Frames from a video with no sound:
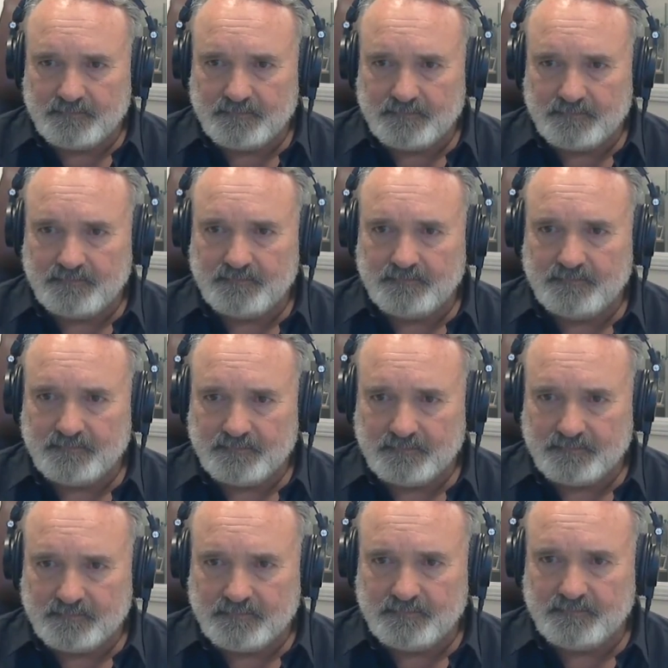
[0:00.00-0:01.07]

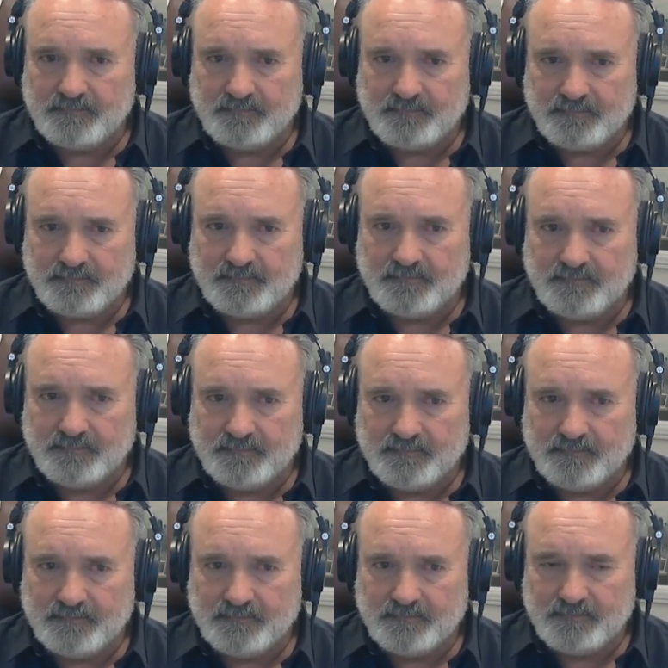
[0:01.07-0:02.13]

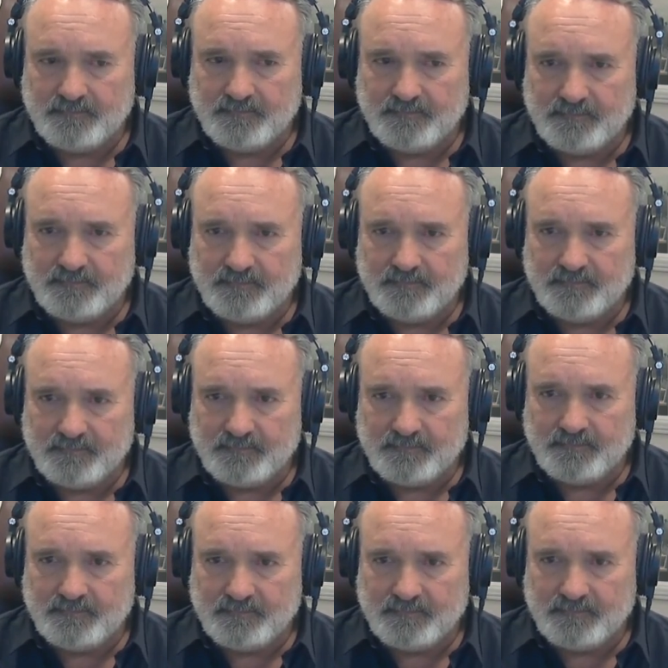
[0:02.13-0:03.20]

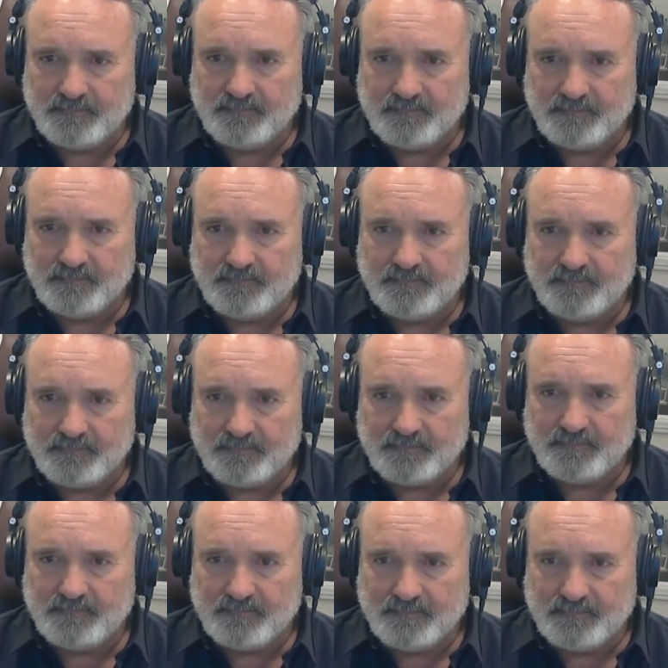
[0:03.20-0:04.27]

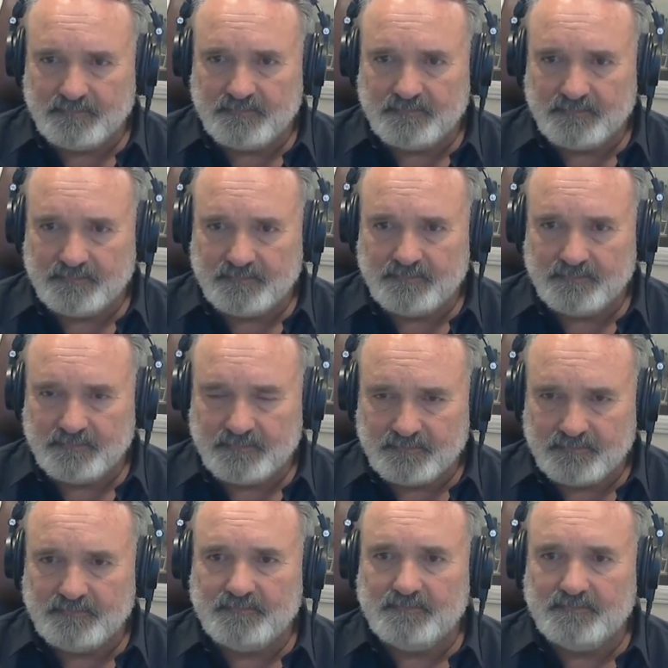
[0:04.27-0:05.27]
No words are spoken by the person on screen.